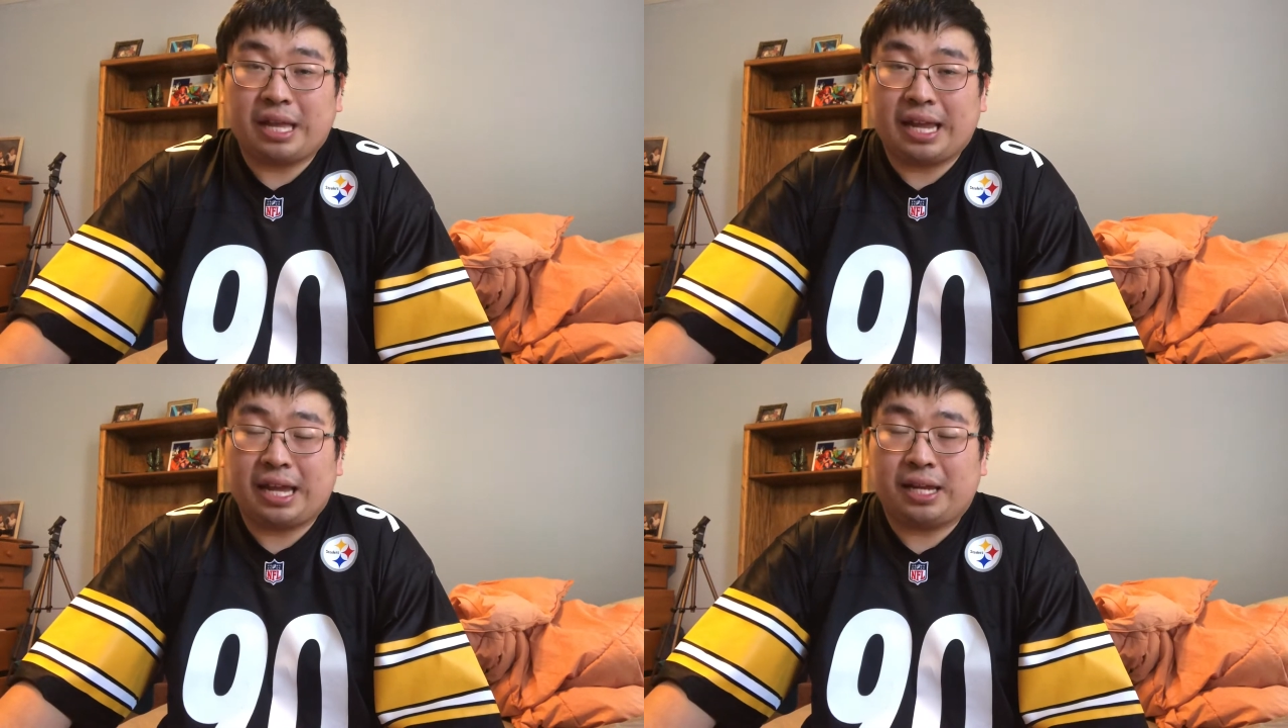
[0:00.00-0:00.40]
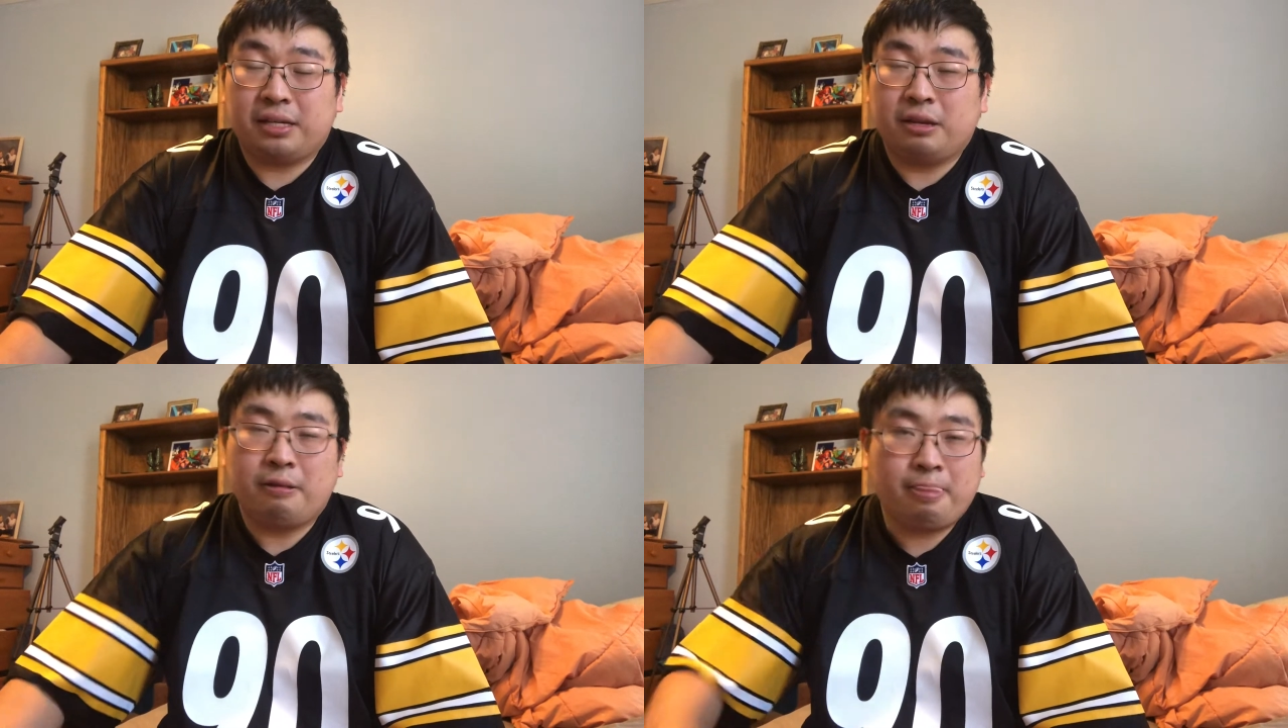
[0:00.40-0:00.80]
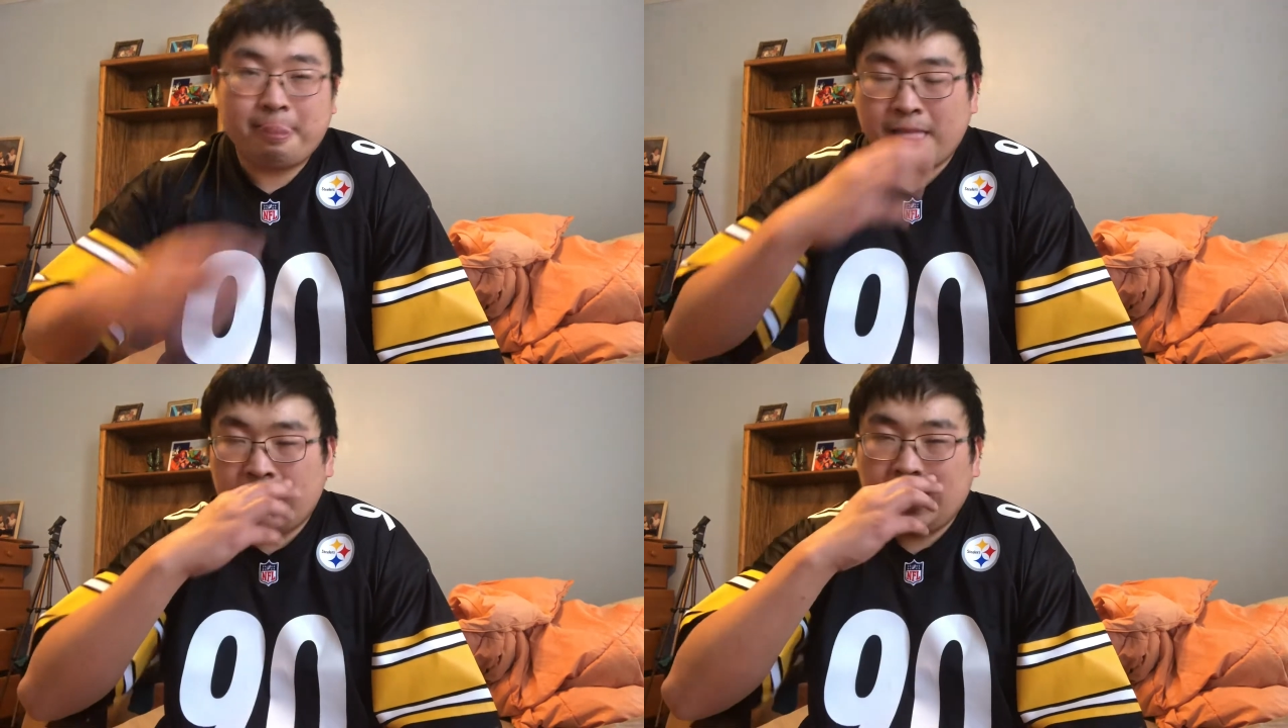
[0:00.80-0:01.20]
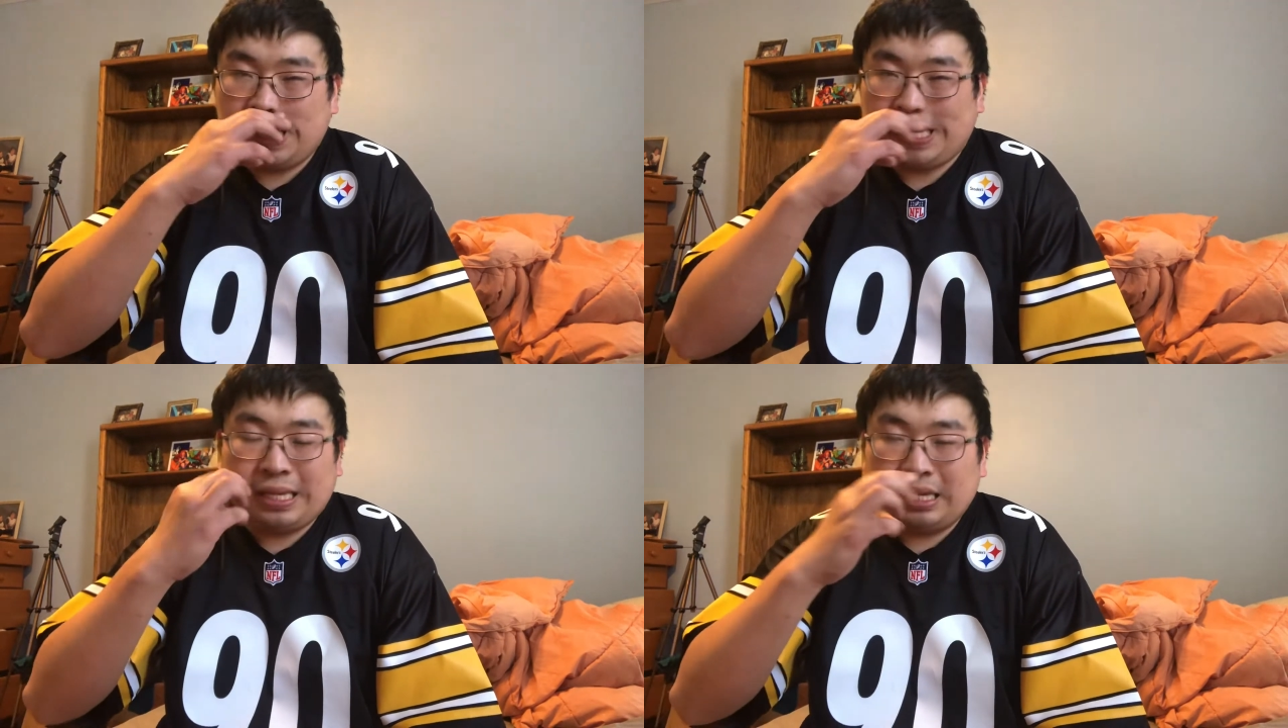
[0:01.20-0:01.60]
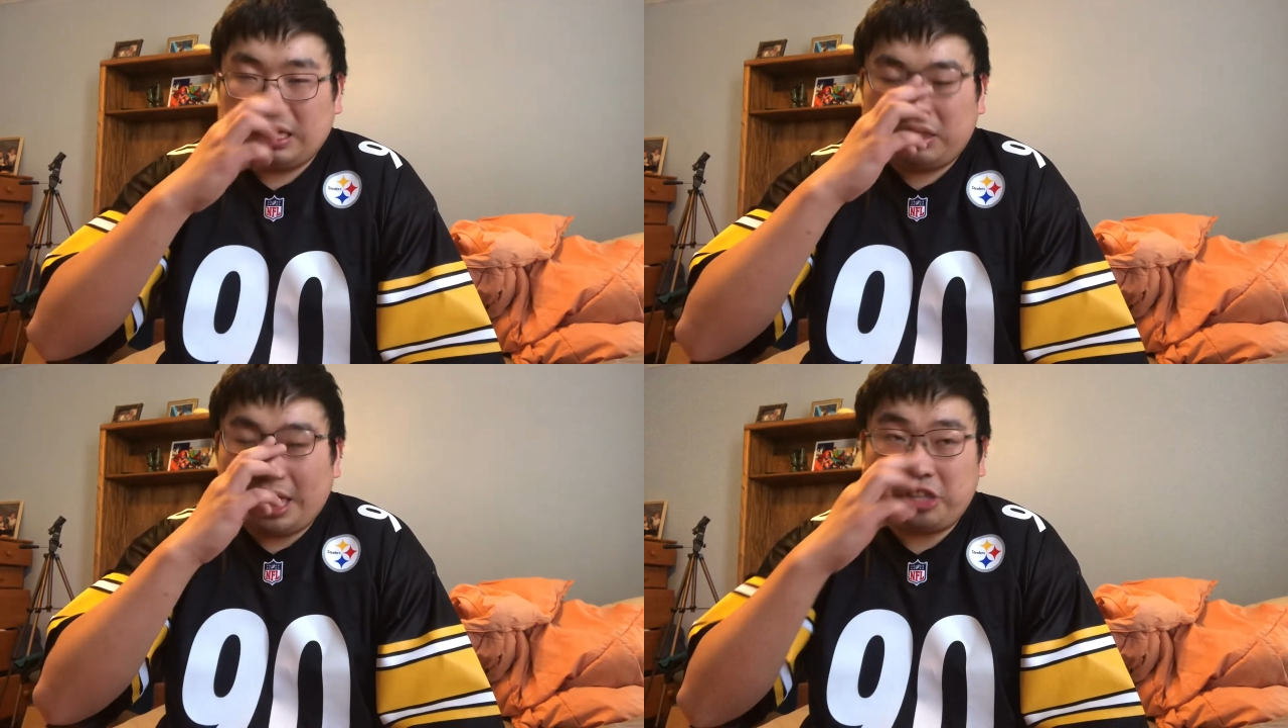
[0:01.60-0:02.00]
and
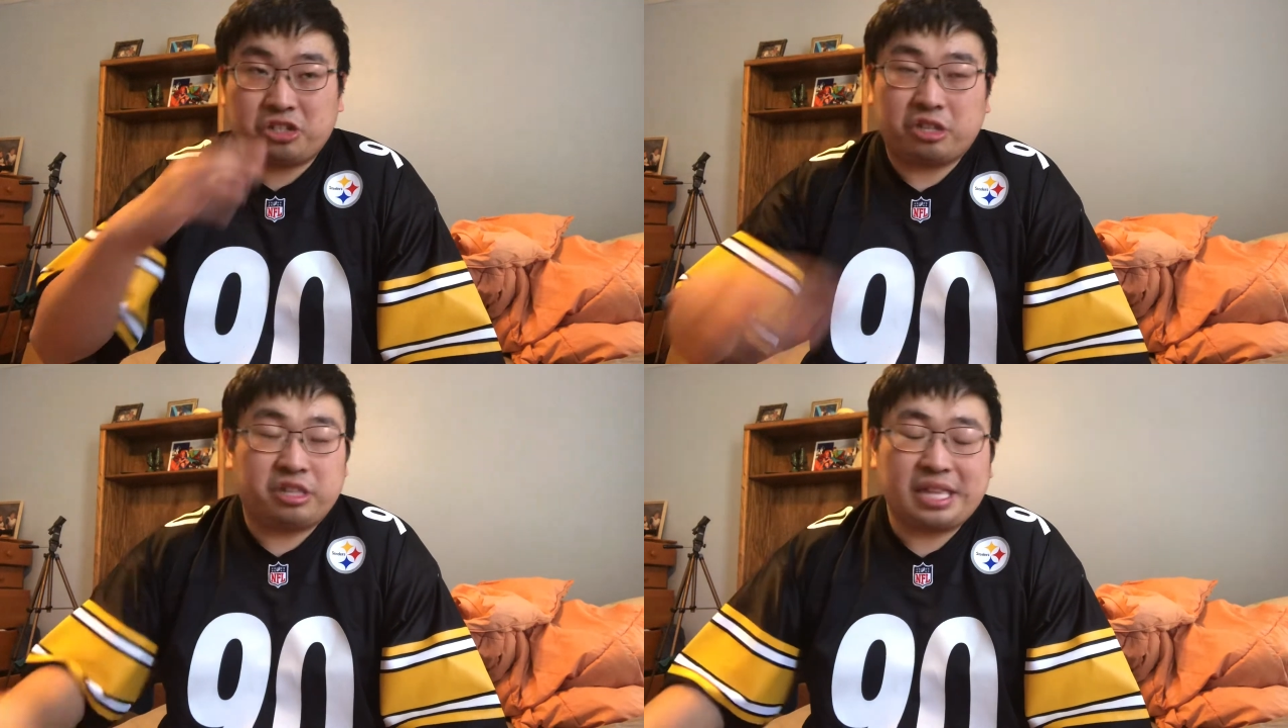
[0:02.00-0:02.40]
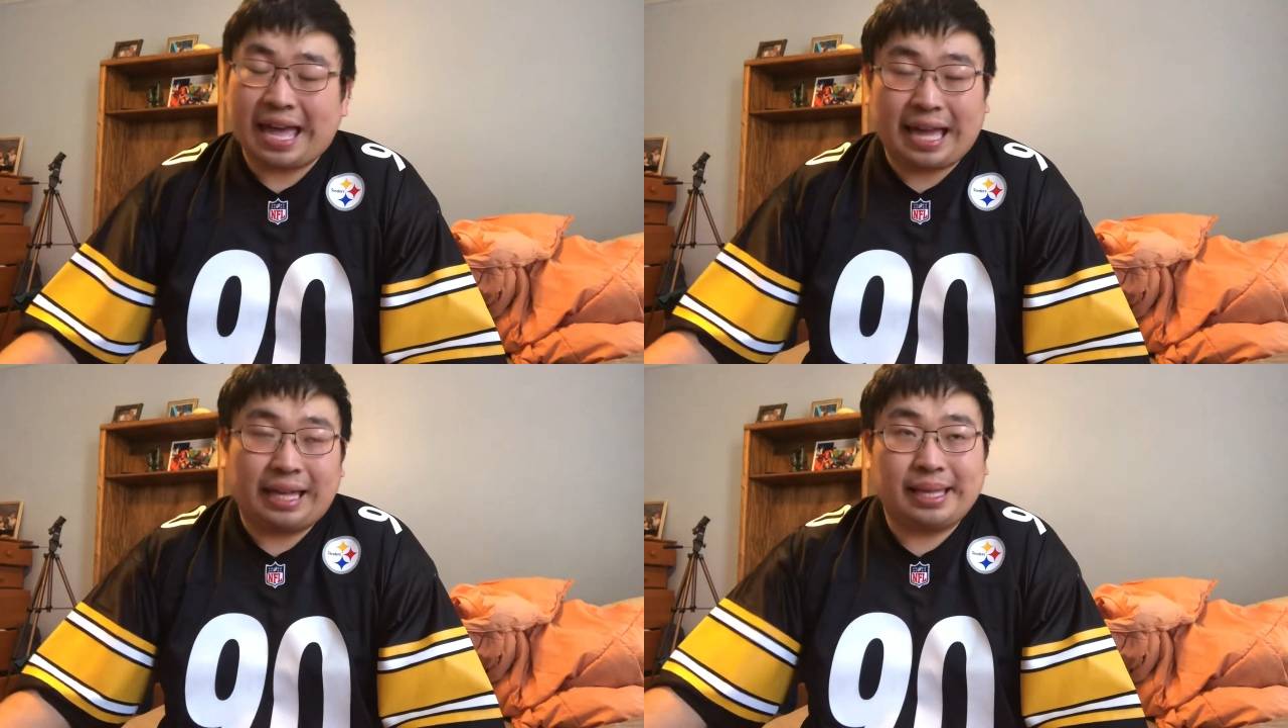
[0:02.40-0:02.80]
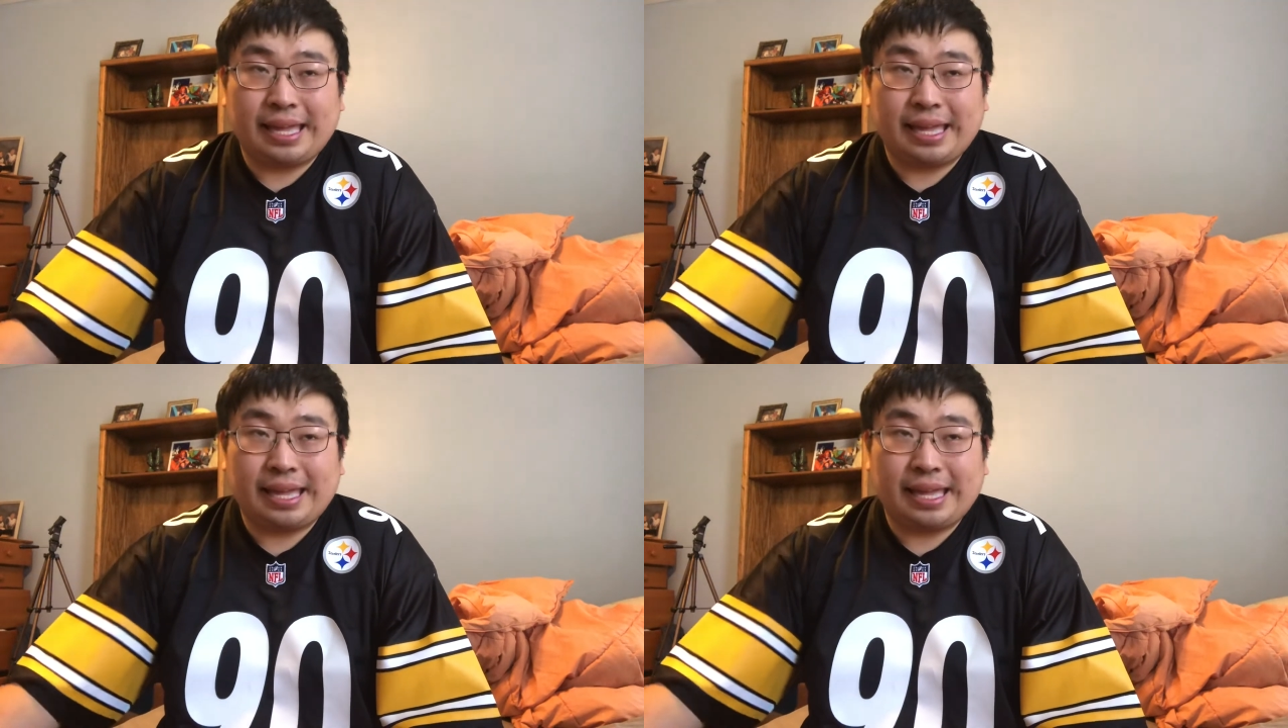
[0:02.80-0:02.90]
that's just sad.